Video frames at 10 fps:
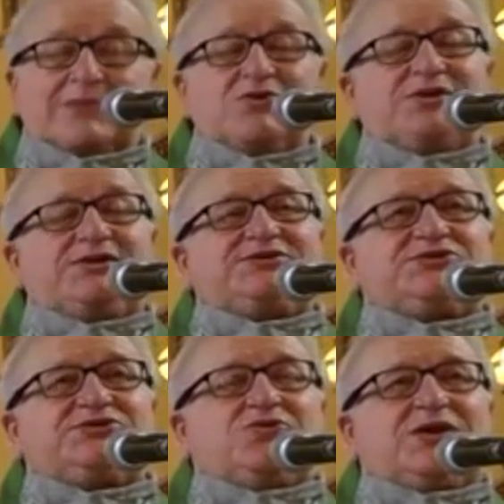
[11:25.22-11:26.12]
going to
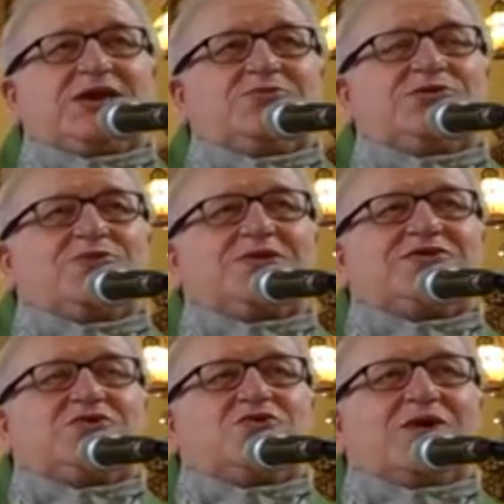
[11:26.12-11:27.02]
disagree with one of
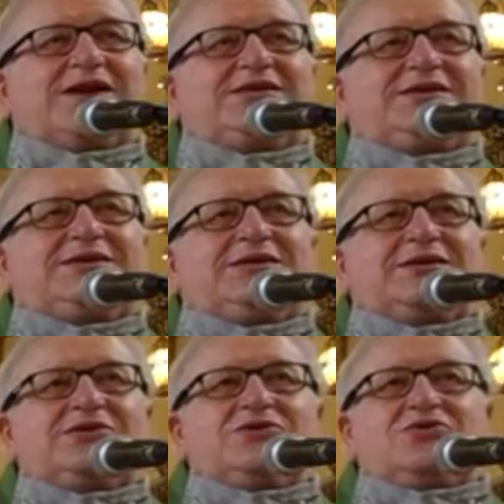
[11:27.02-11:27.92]
the
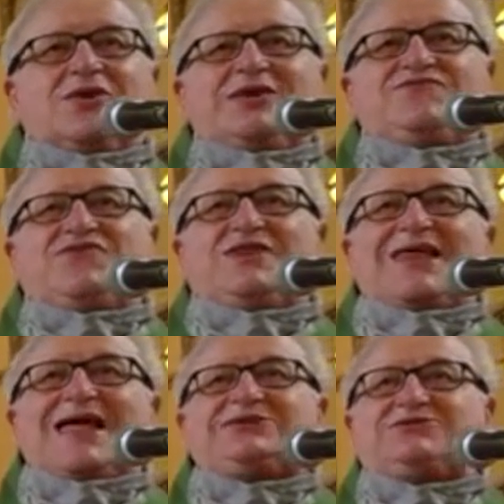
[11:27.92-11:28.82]
great
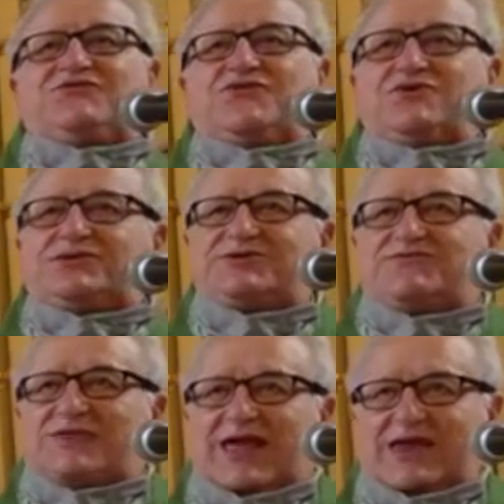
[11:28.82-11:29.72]
philosophers of
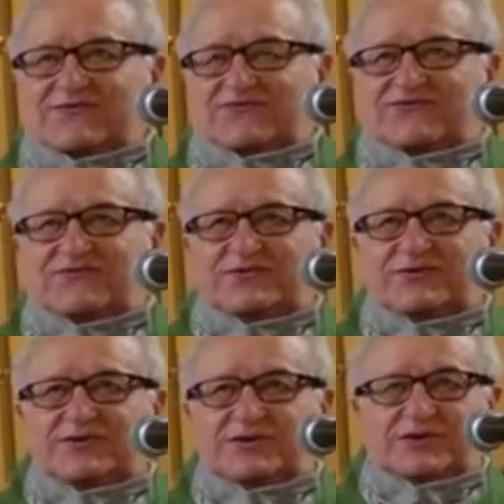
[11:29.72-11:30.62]
life
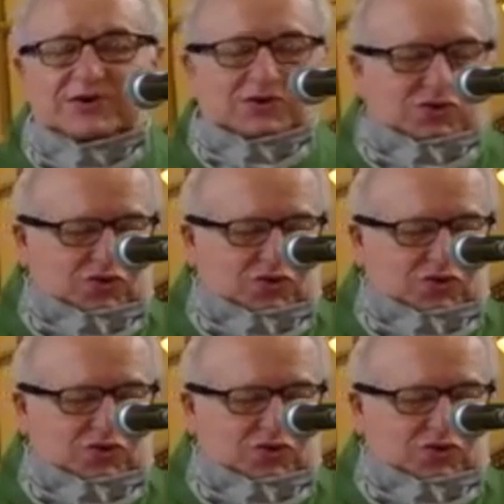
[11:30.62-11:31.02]
who